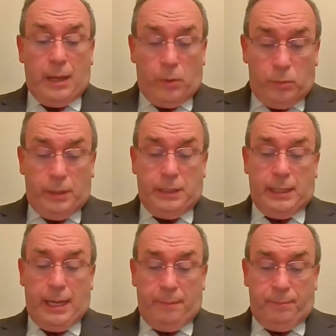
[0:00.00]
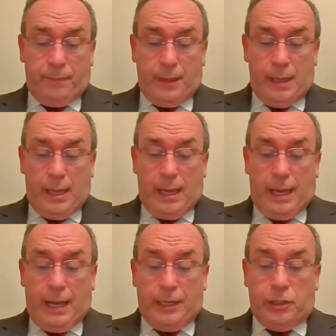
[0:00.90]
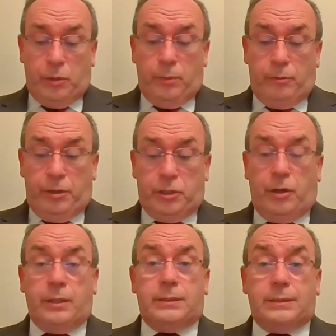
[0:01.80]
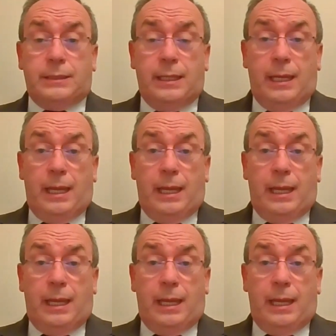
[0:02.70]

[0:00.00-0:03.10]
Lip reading: and only to him, and you will rejoice